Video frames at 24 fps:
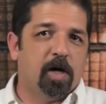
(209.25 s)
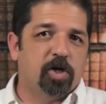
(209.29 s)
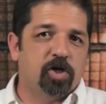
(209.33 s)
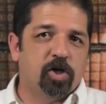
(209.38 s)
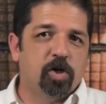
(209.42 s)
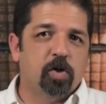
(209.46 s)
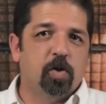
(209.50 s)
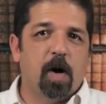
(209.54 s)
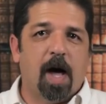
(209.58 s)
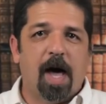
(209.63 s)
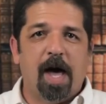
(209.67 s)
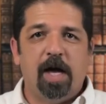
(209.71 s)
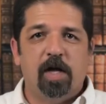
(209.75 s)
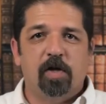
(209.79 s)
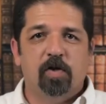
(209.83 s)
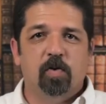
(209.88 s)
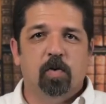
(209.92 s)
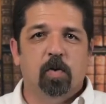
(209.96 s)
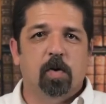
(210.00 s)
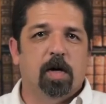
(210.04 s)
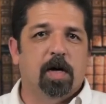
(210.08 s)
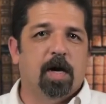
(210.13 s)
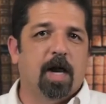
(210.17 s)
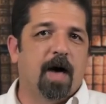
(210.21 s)
2:8
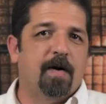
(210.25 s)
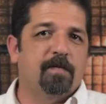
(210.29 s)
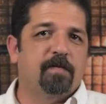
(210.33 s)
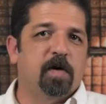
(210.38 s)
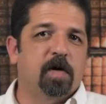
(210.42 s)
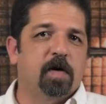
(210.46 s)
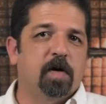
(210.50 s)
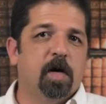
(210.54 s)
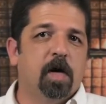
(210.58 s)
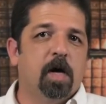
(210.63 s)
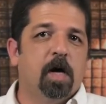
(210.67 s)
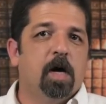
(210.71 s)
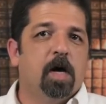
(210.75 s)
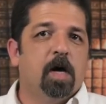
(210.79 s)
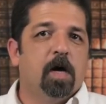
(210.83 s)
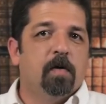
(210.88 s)
through 11,